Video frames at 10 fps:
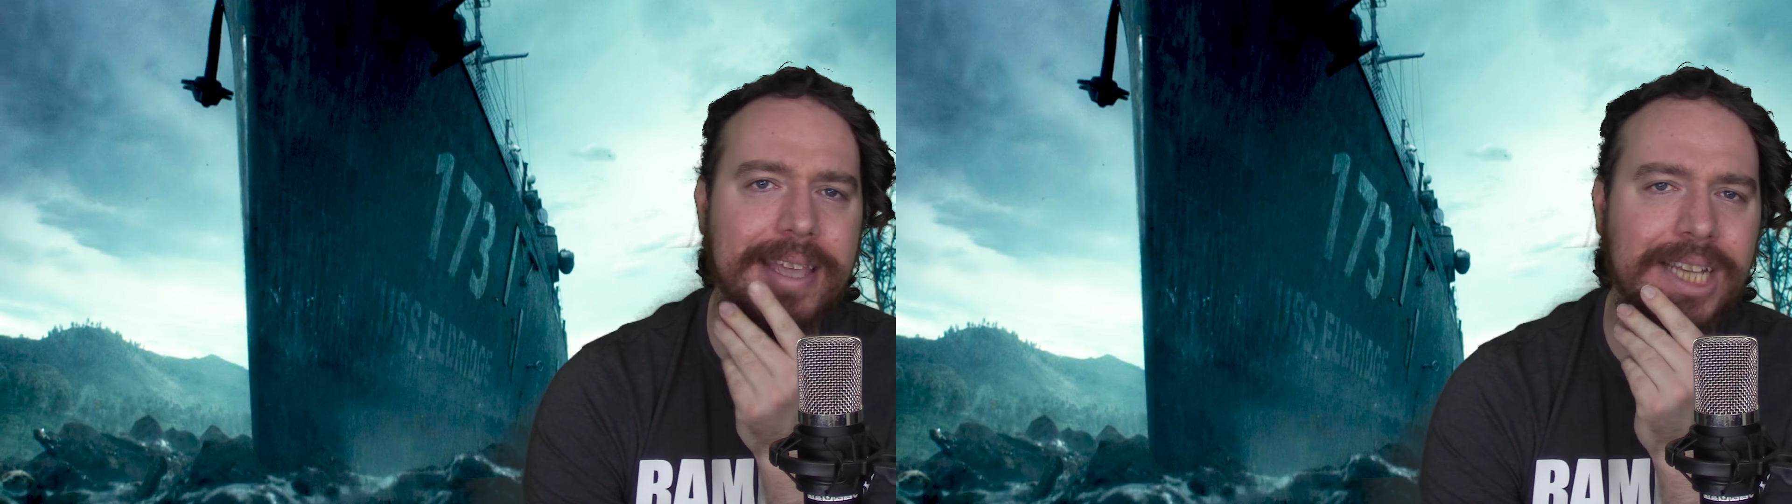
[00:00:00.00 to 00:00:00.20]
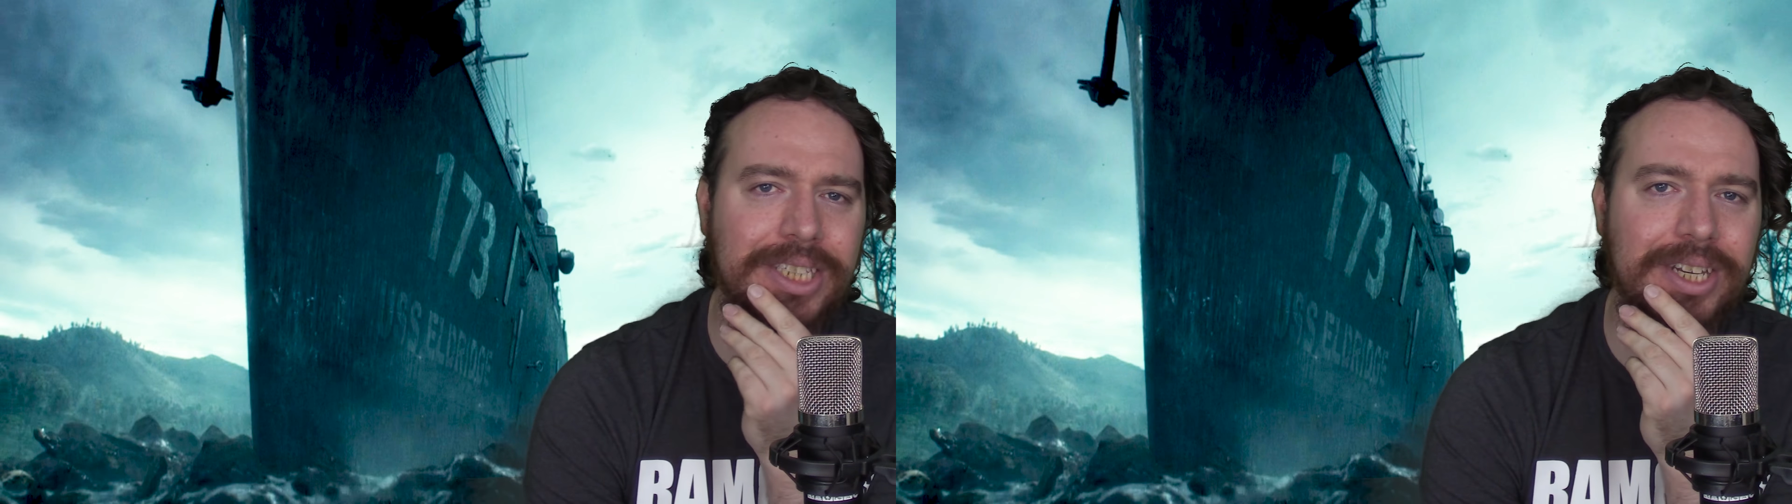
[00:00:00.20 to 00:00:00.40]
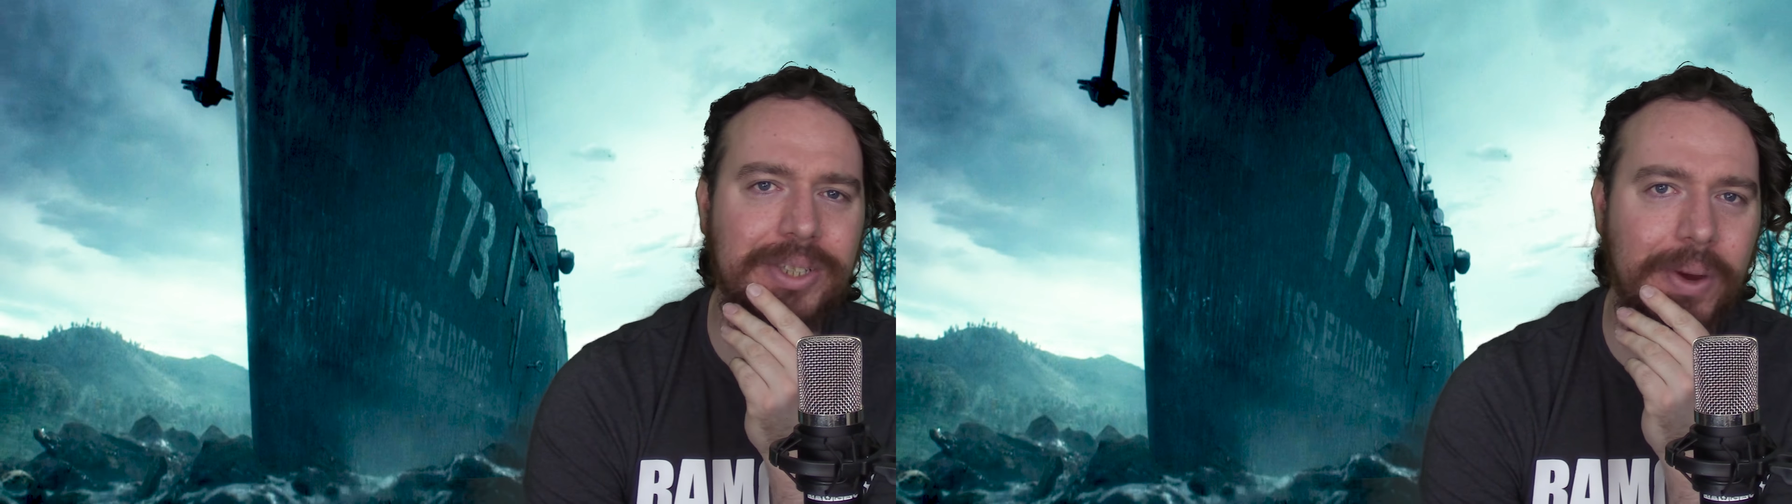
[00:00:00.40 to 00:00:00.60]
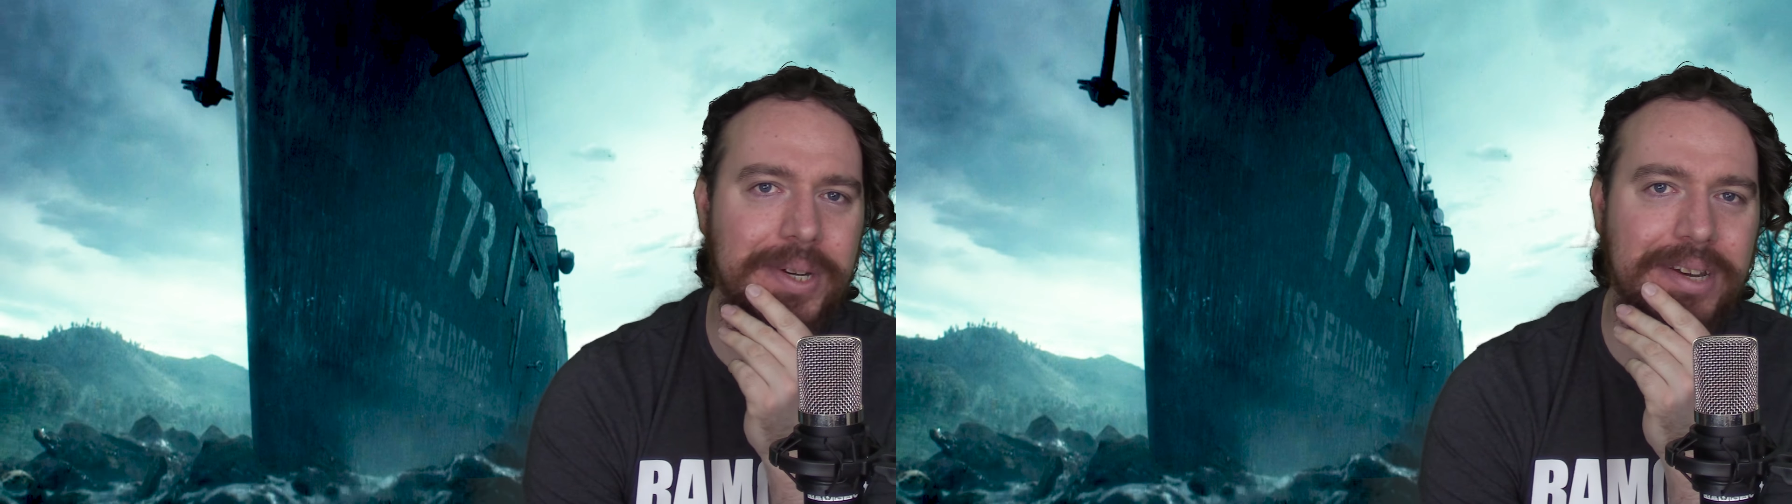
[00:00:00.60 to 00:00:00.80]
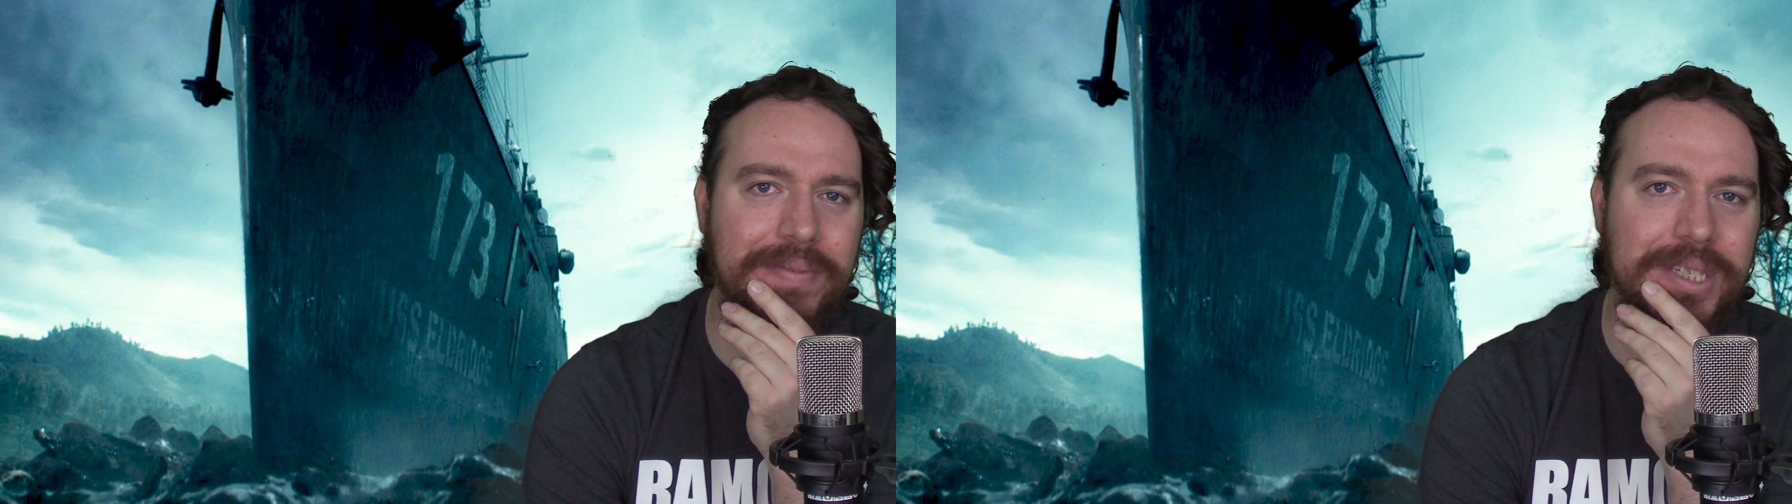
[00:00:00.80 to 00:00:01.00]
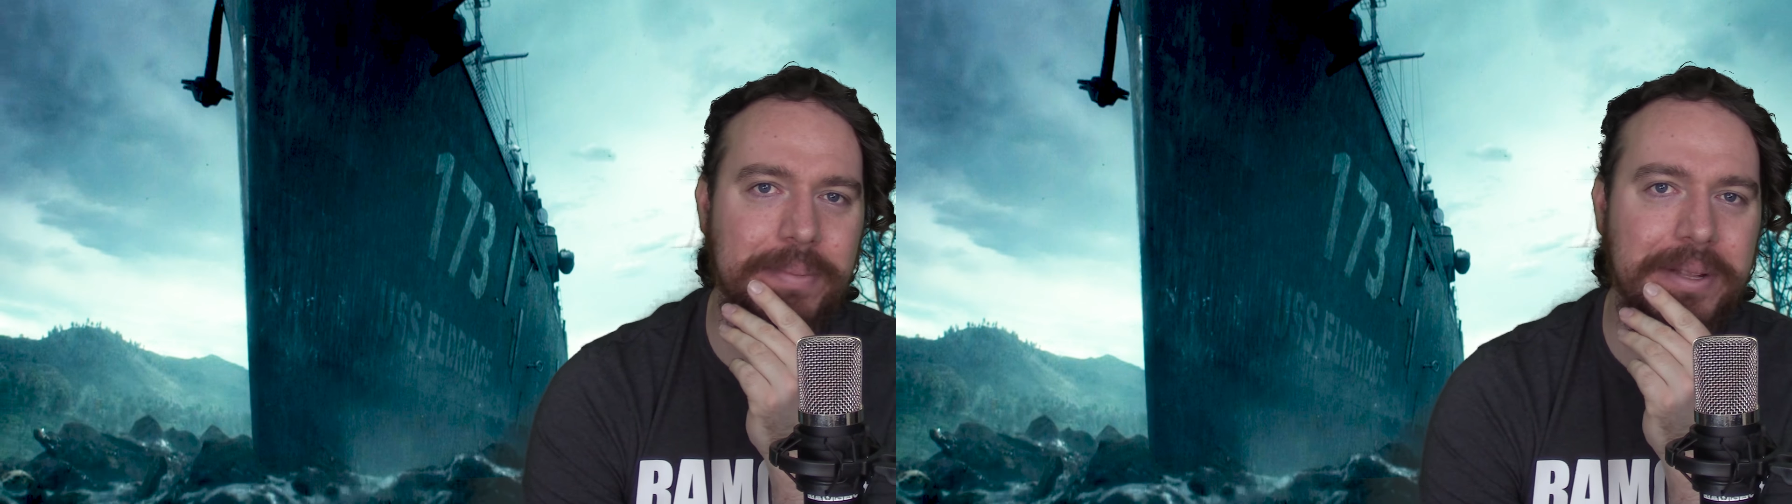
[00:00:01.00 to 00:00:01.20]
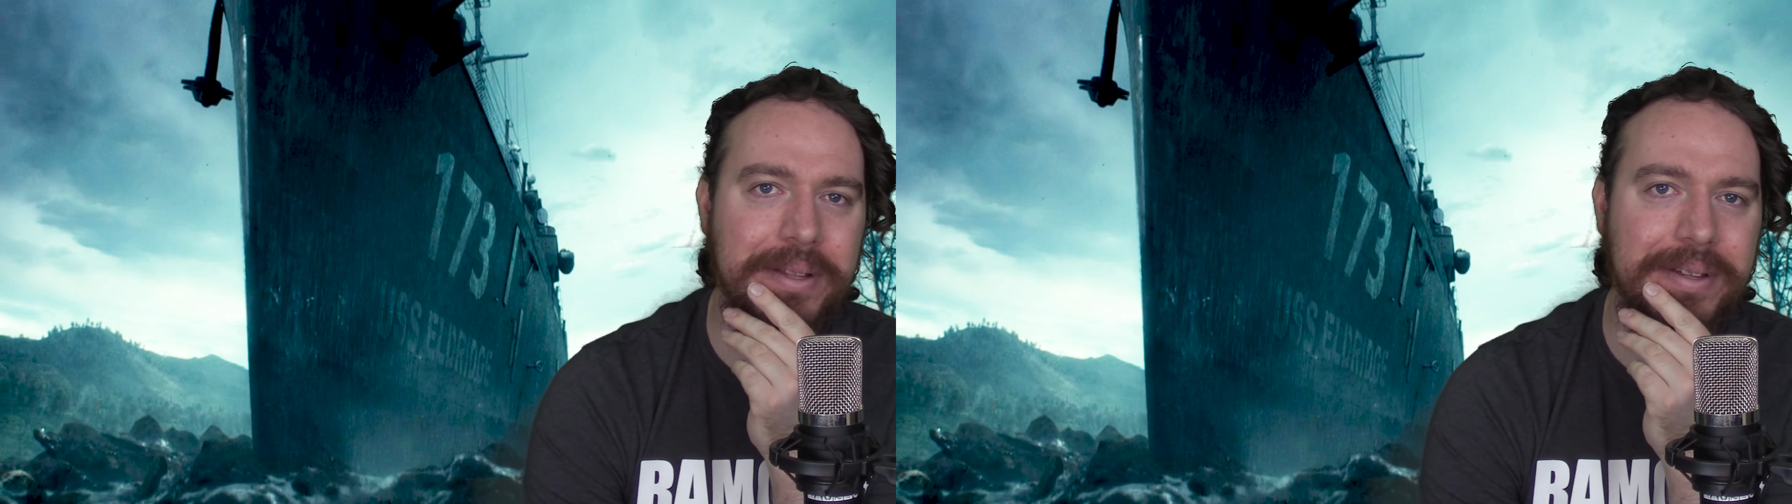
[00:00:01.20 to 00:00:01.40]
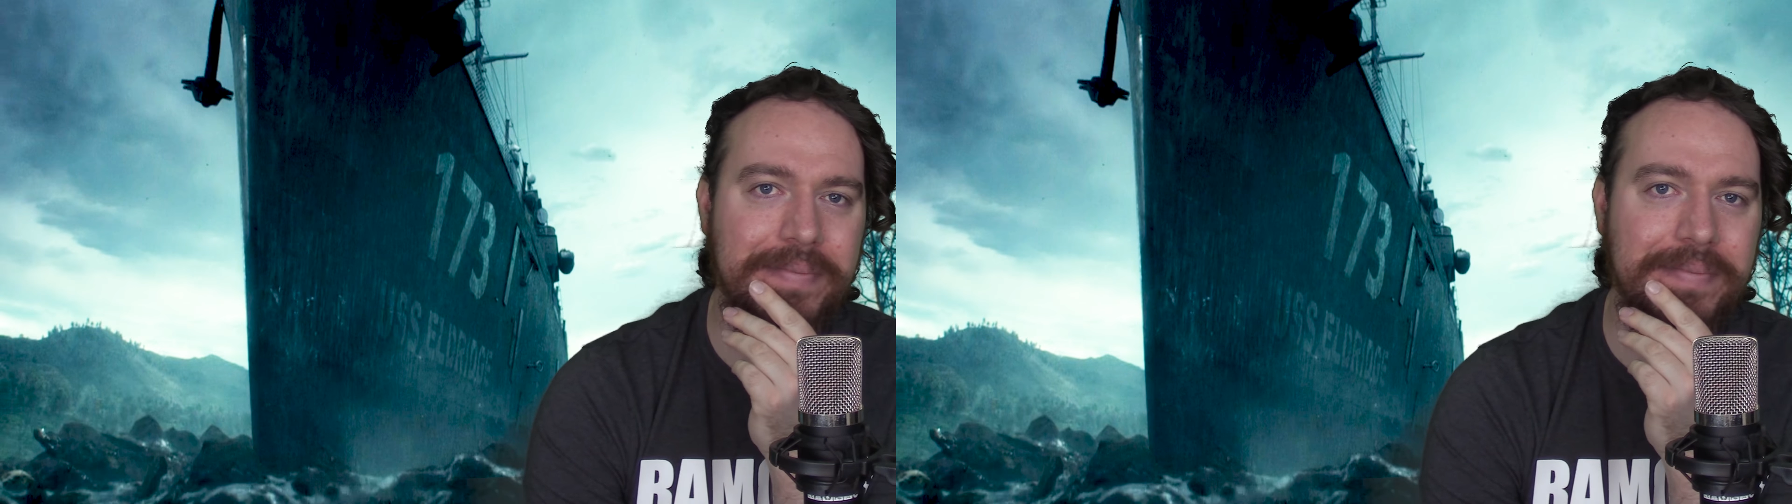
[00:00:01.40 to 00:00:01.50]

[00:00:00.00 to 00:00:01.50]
actually turned invisible?